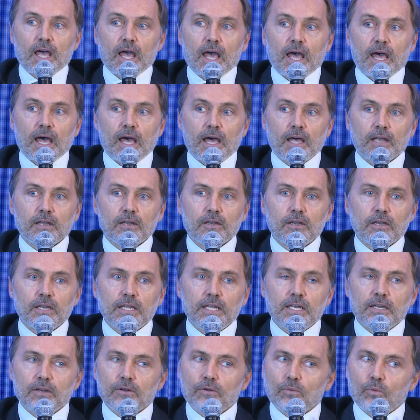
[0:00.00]
and
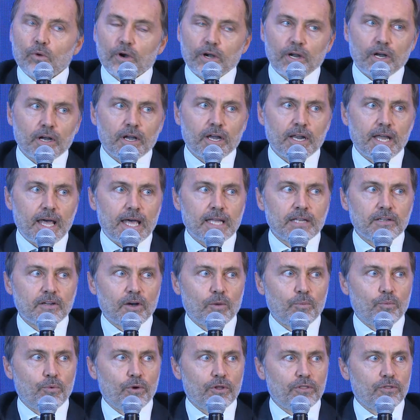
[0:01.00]
we're not going to end
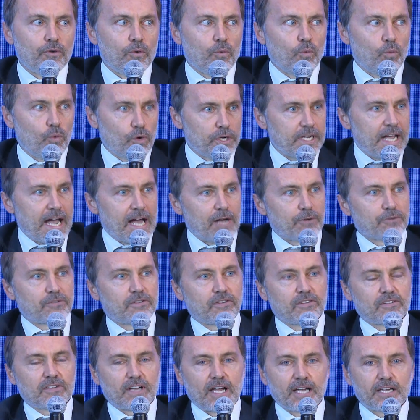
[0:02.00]
up with wood
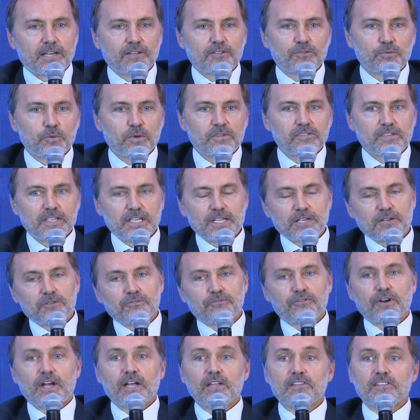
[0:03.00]
houses like in Switzerland and
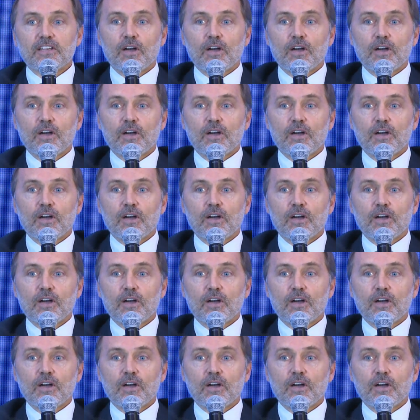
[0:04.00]
France.